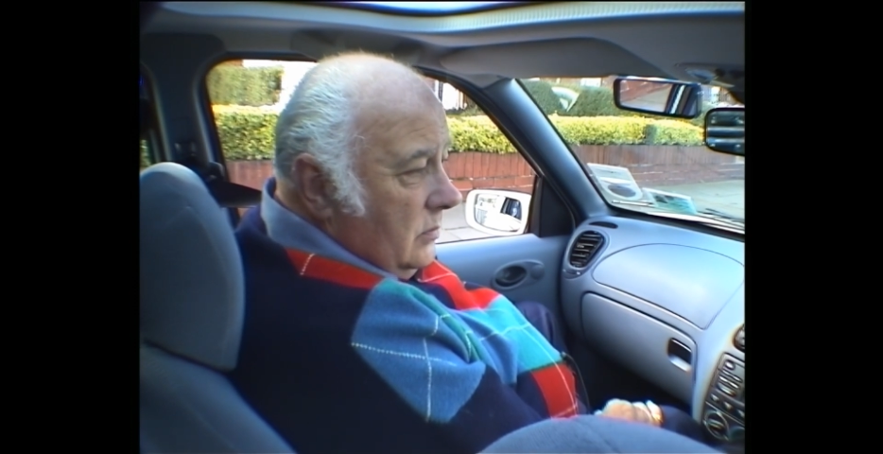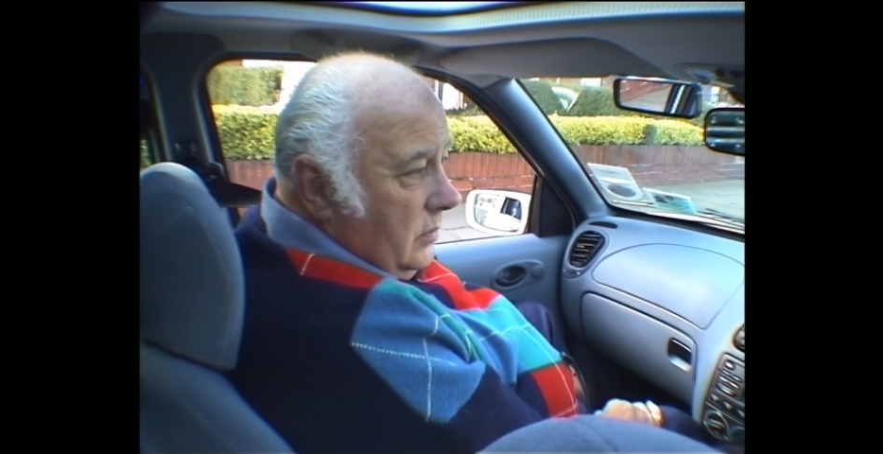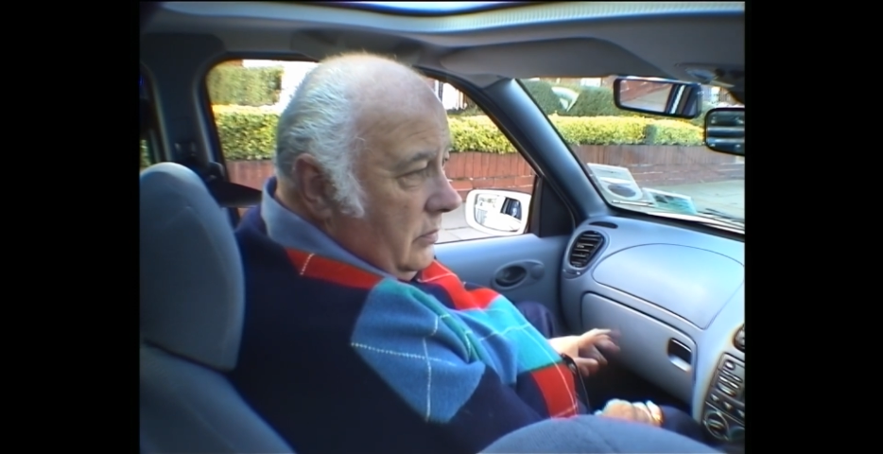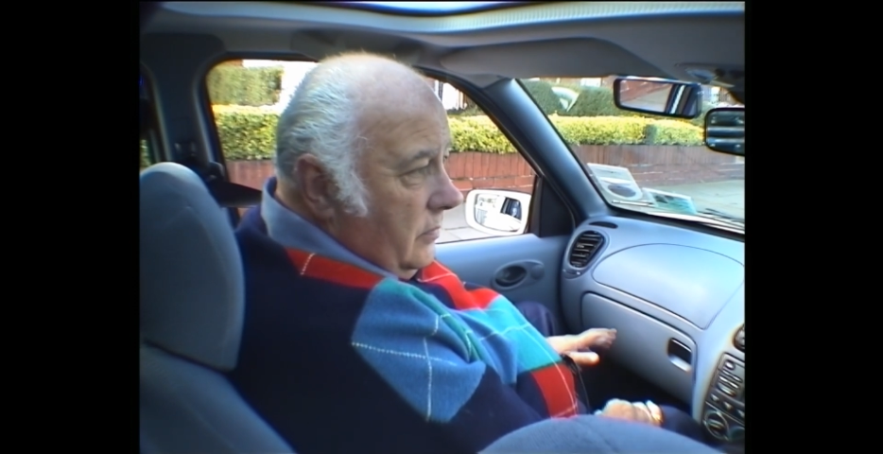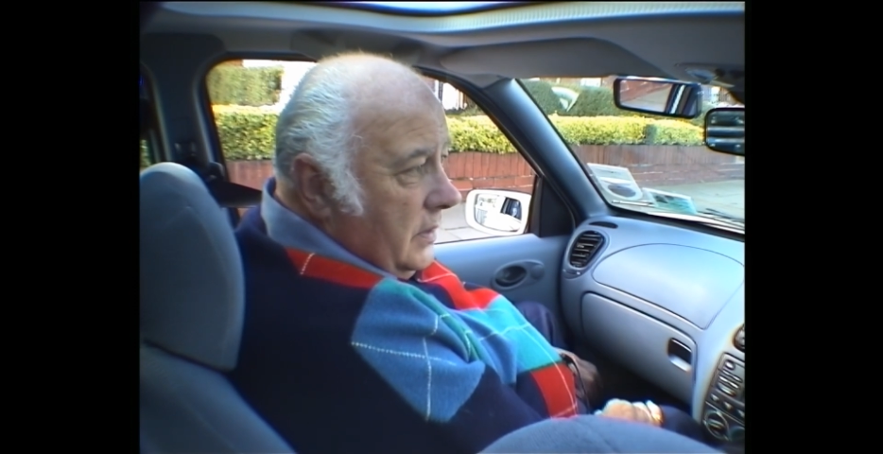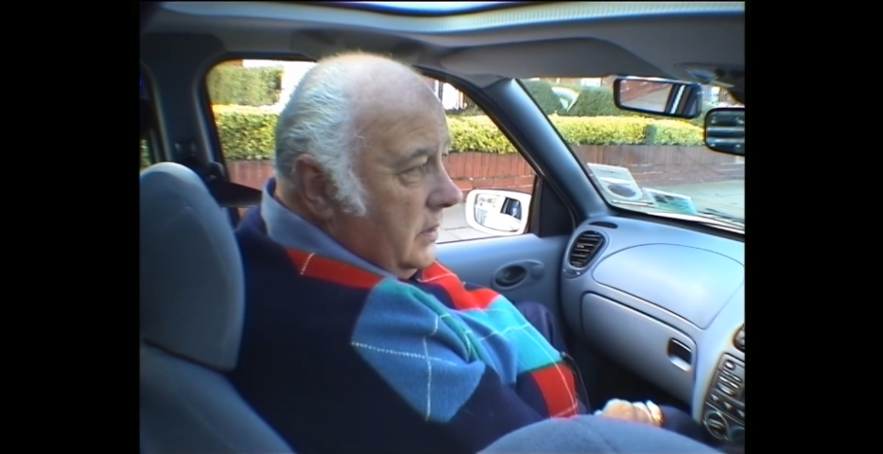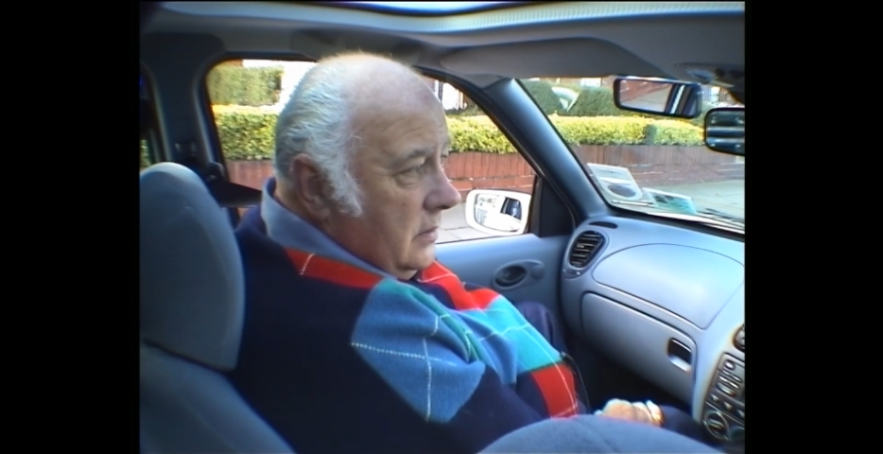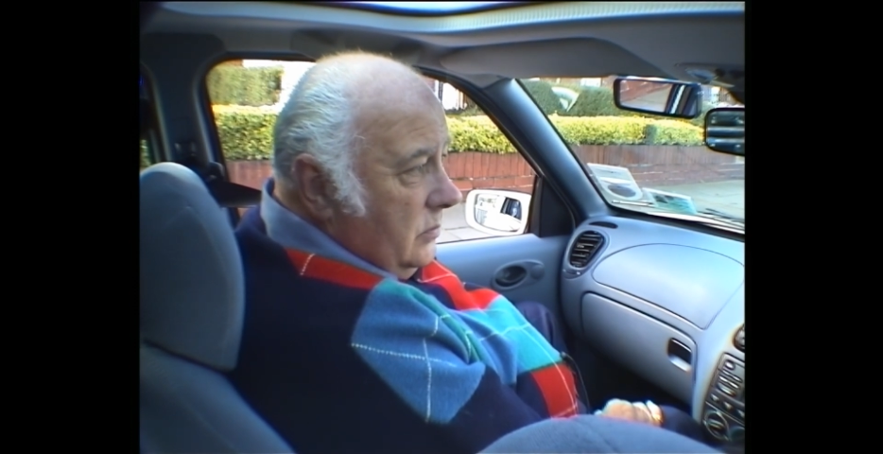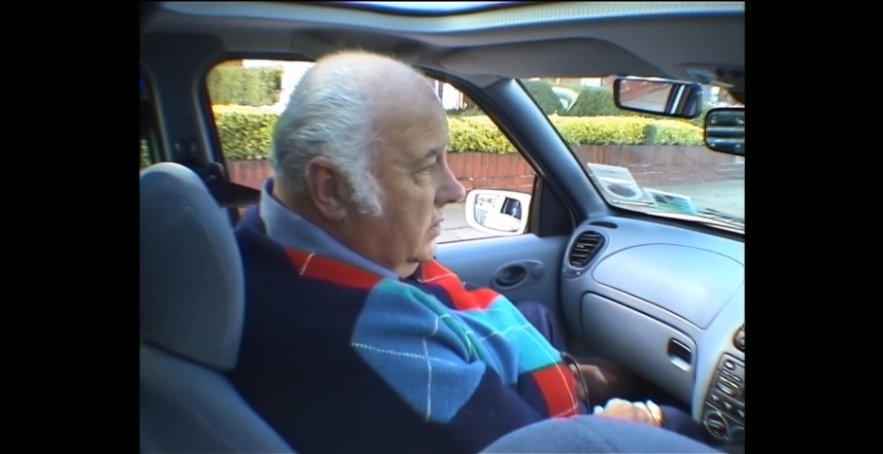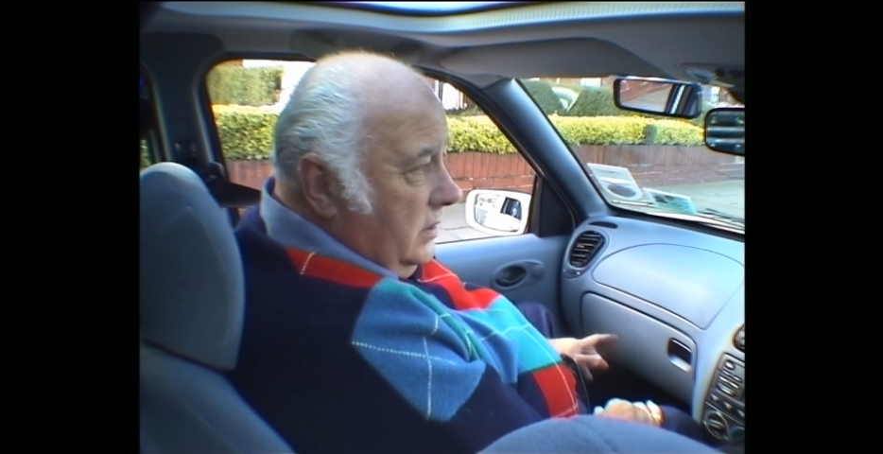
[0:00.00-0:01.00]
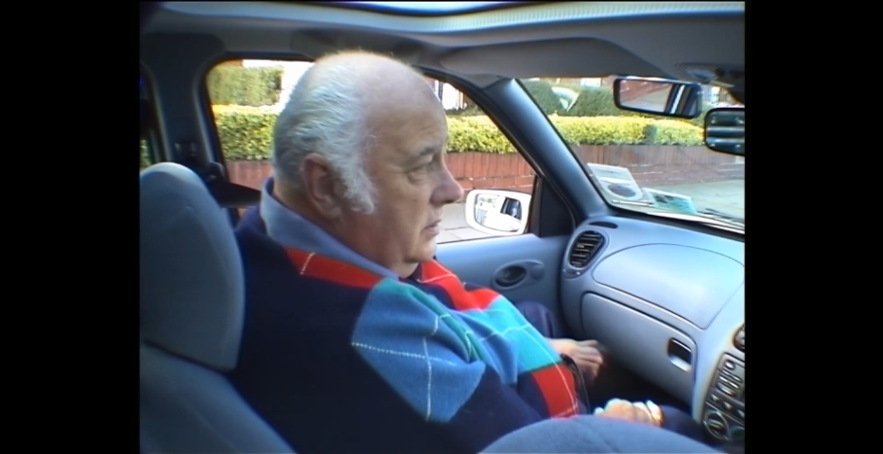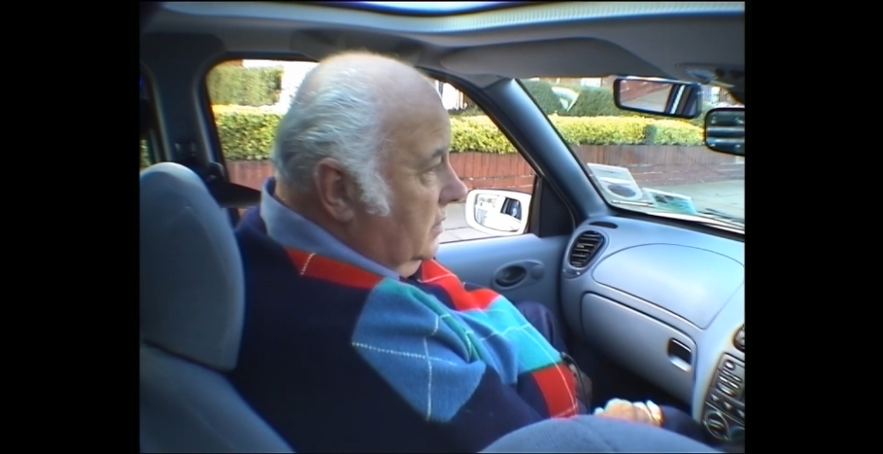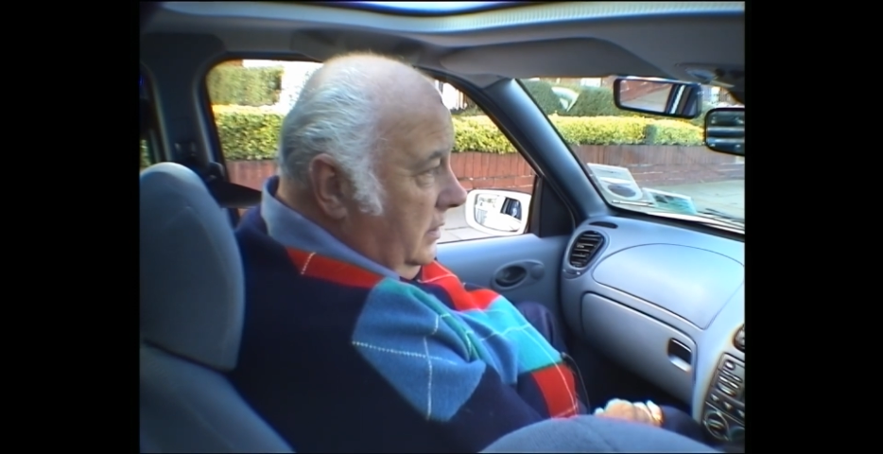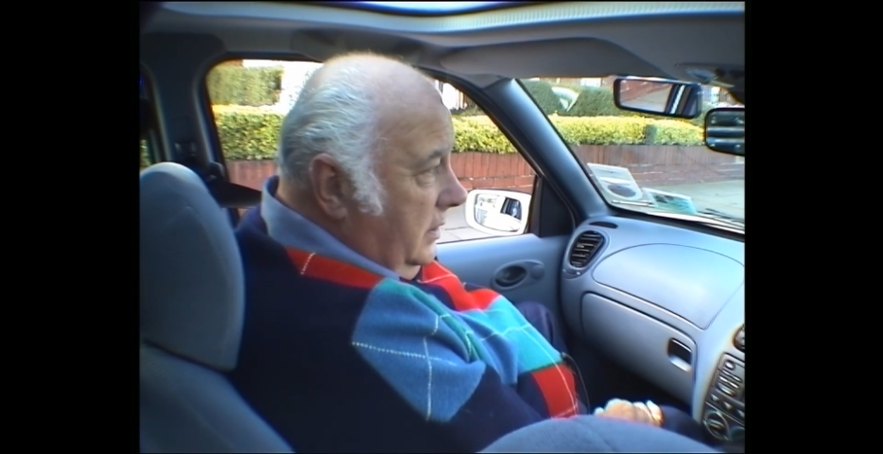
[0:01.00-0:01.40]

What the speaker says: We were ready. We didn't delay